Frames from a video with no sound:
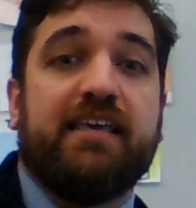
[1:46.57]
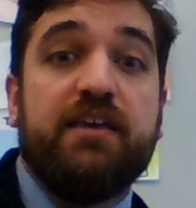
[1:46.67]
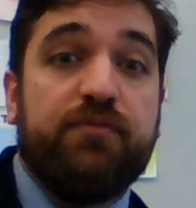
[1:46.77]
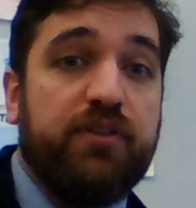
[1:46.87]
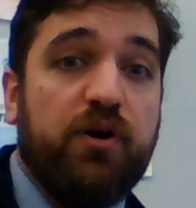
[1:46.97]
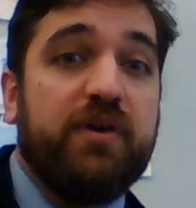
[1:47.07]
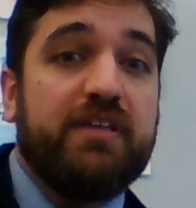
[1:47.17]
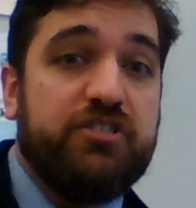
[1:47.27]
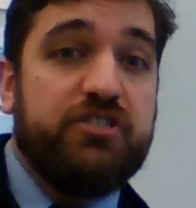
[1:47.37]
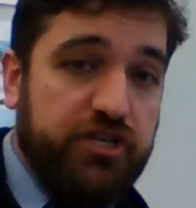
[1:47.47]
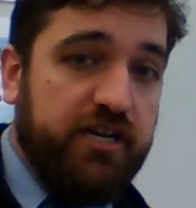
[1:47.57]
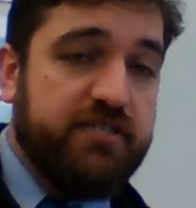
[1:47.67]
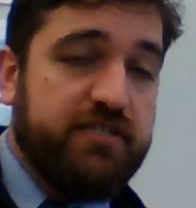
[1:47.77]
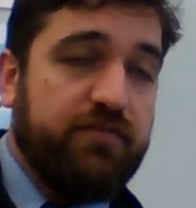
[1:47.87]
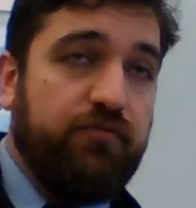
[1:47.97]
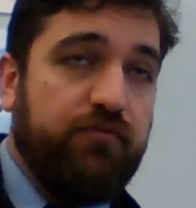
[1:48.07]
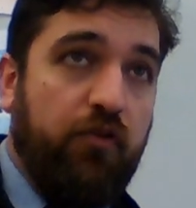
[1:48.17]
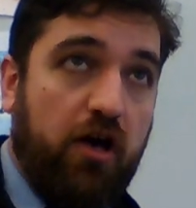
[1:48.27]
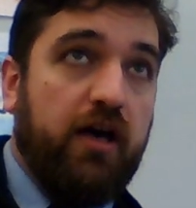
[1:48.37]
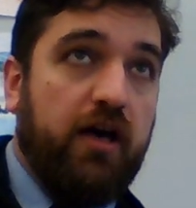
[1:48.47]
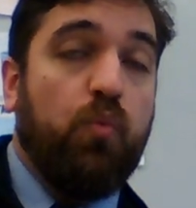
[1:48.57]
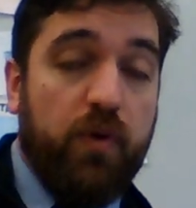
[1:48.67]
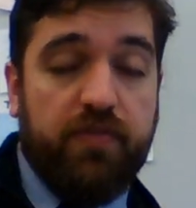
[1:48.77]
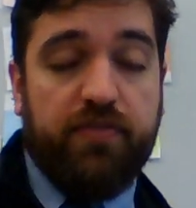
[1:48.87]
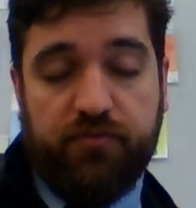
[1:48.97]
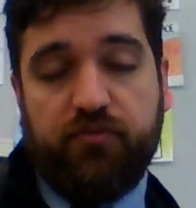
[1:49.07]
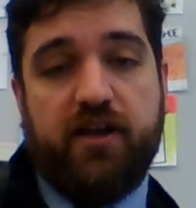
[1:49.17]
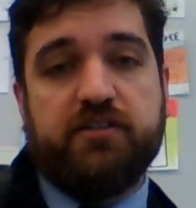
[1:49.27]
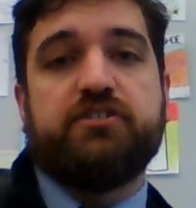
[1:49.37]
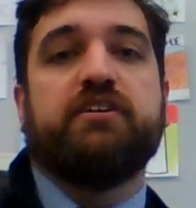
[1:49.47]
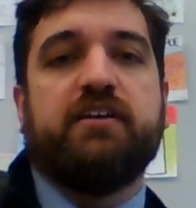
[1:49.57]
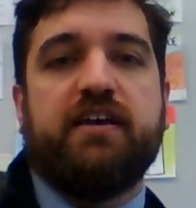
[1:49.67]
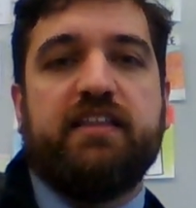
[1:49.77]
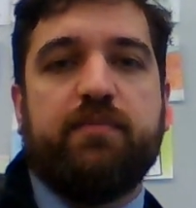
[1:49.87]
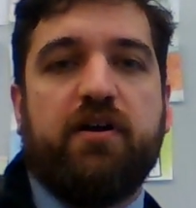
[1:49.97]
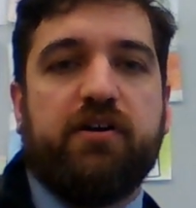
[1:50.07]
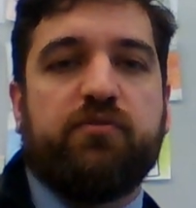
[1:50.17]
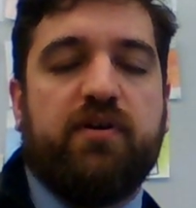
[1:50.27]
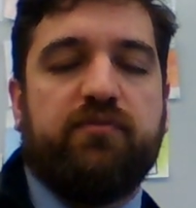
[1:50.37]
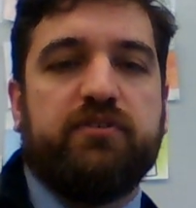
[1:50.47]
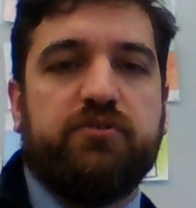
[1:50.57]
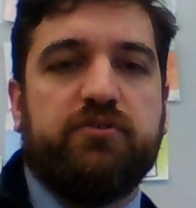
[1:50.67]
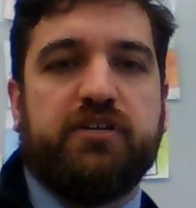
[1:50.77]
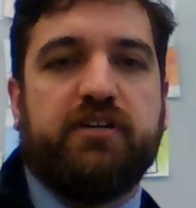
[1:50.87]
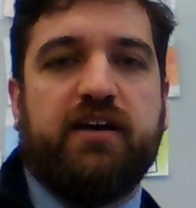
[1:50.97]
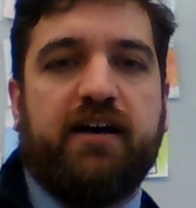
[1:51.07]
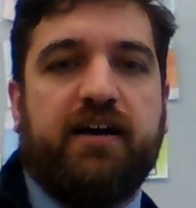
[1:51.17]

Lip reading: Even though we had just fought with the French in the American Revolution,